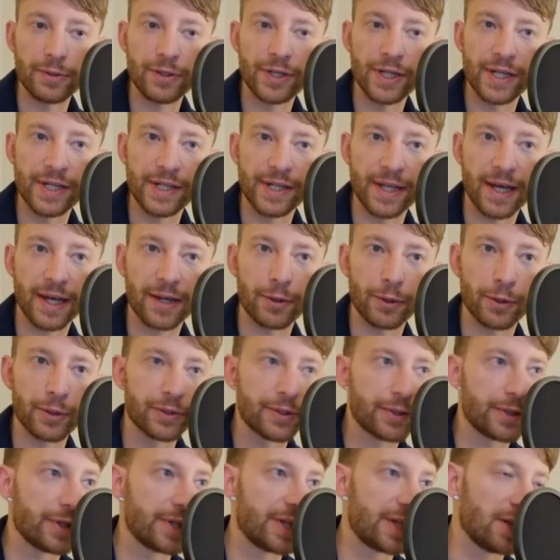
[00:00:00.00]
she's the
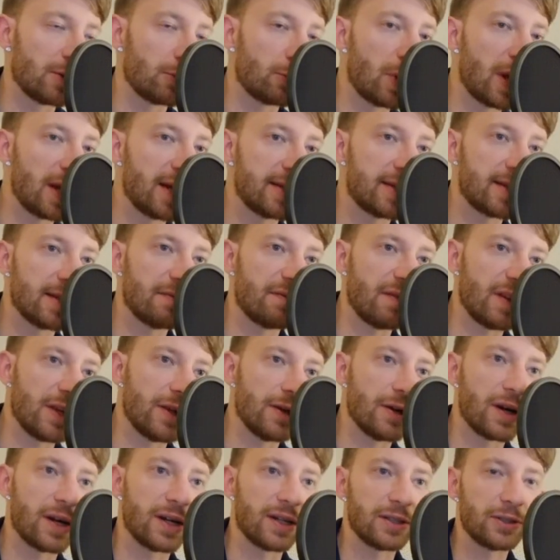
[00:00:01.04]
adult, you're still relatively
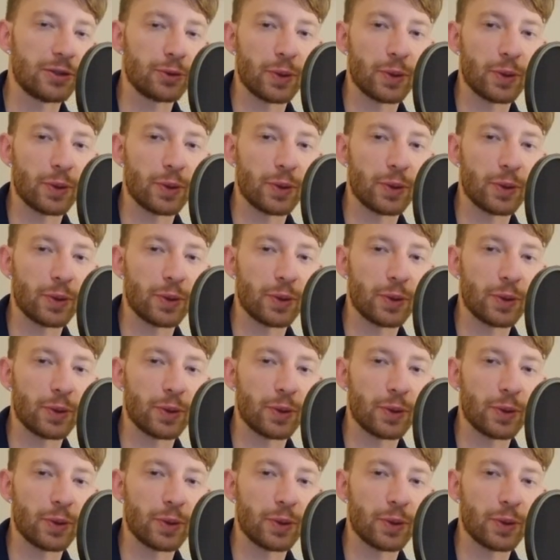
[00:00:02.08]
young.